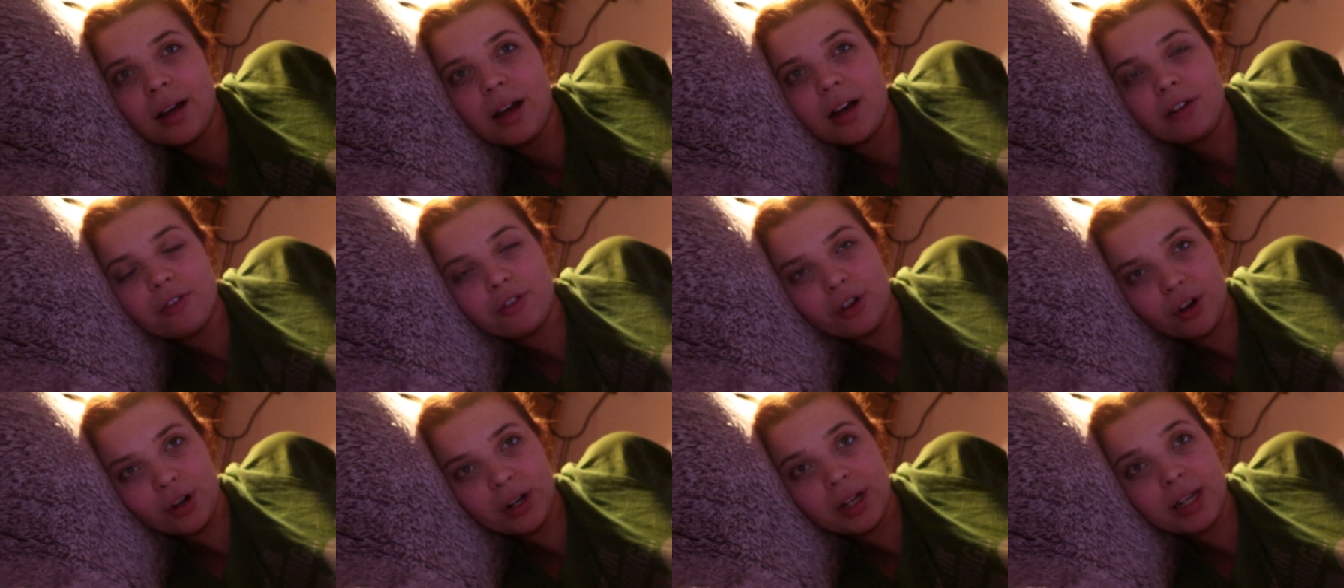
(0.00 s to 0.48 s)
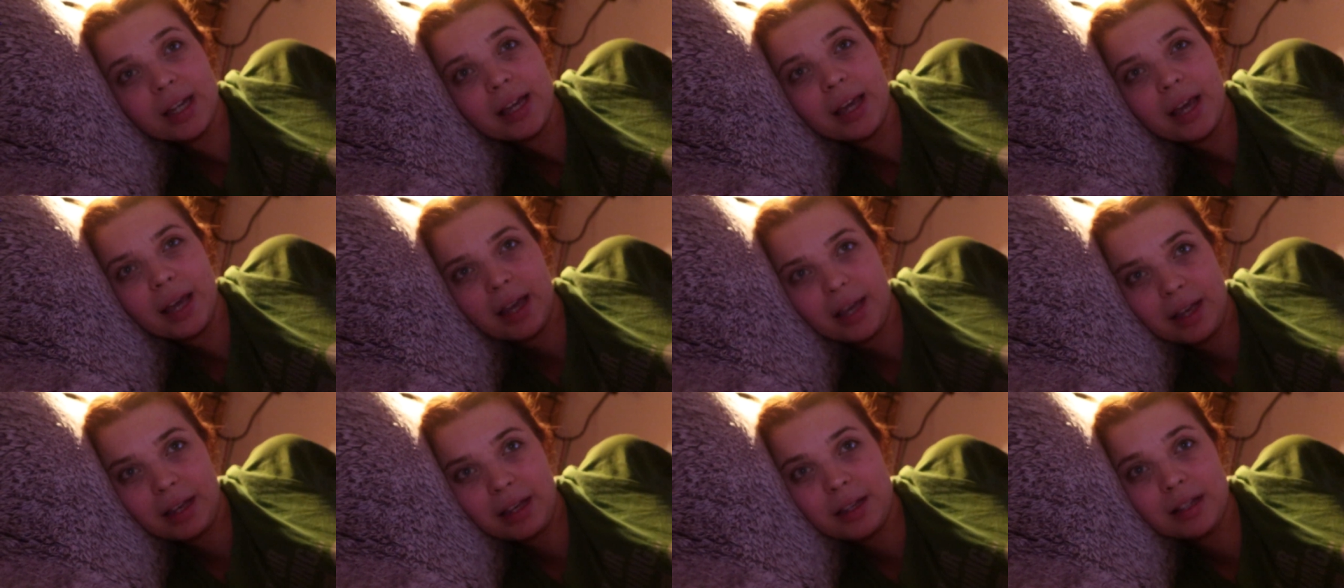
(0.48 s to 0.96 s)
a very
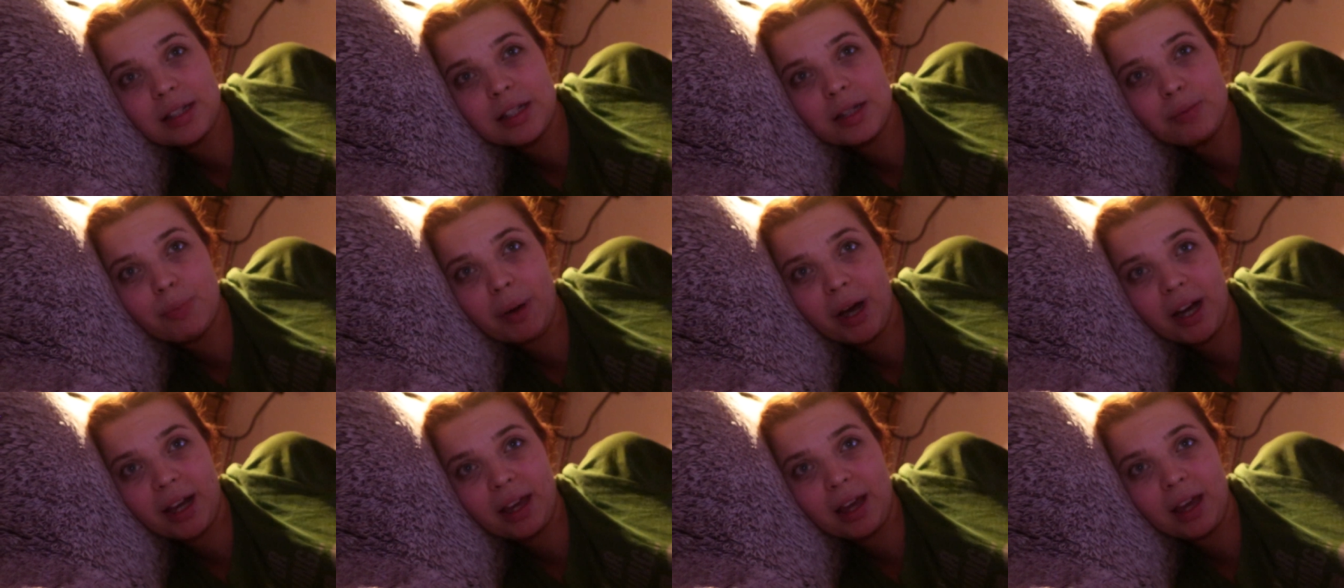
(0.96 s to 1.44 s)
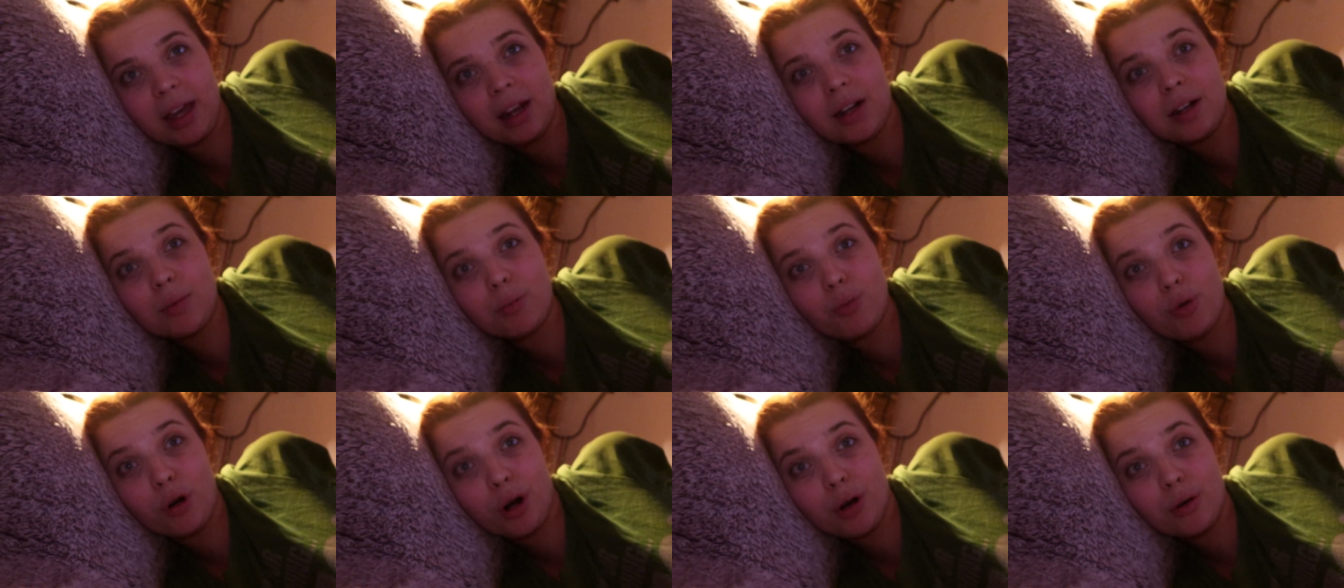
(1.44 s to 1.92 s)
eased back
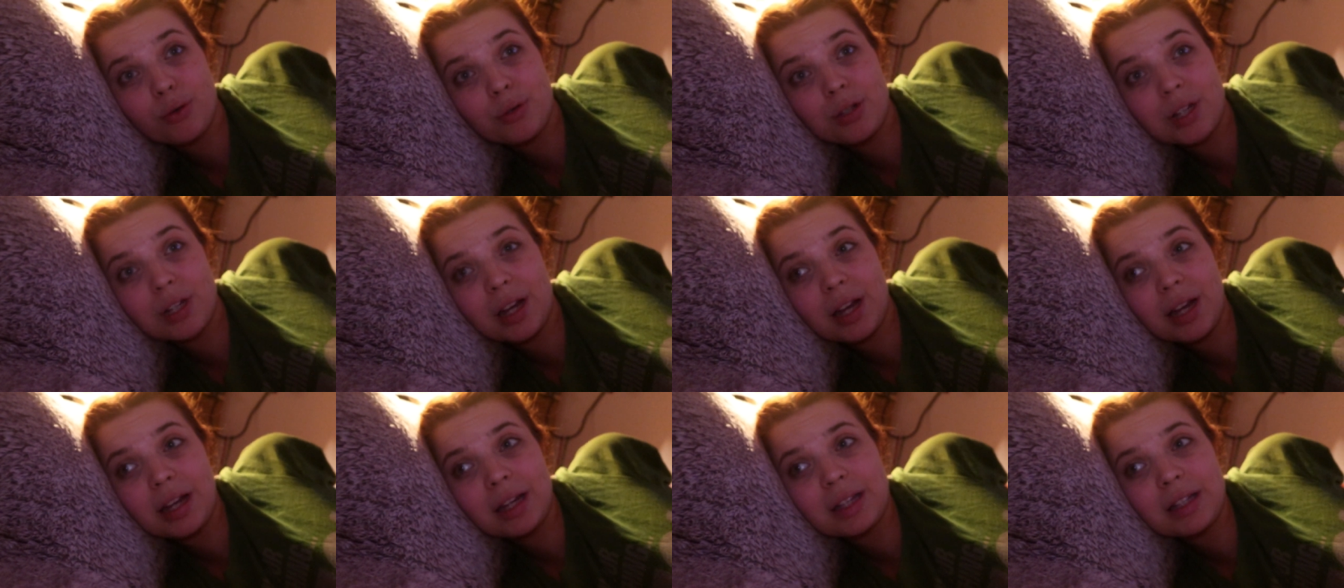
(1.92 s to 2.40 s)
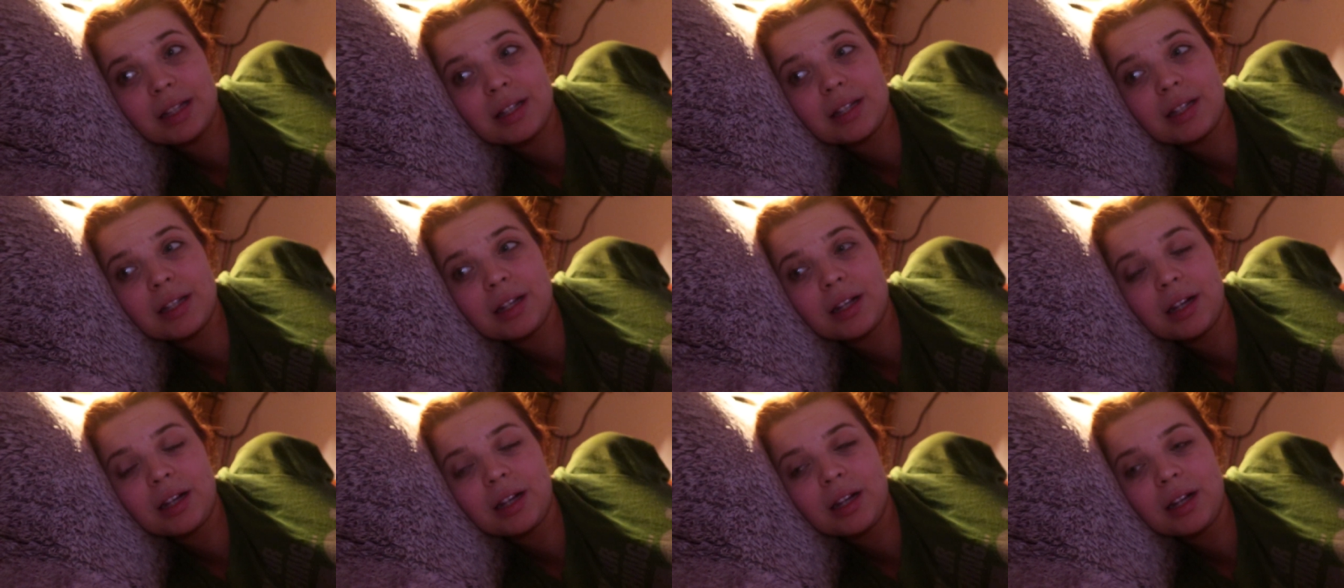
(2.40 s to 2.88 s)
in
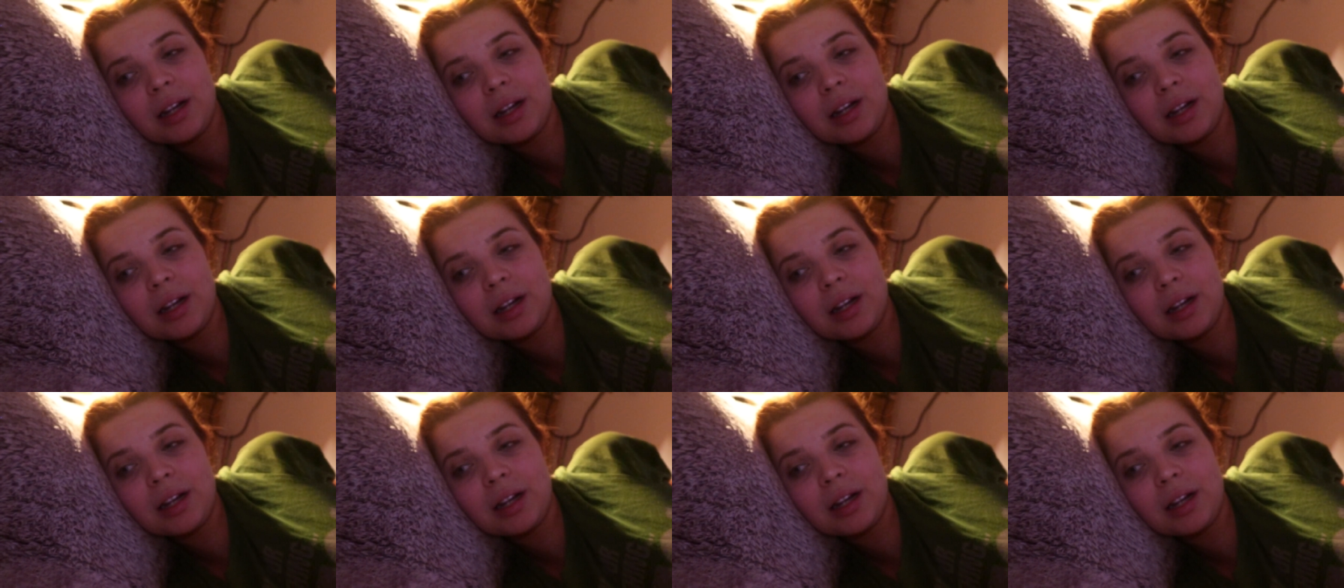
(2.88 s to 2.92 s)
process.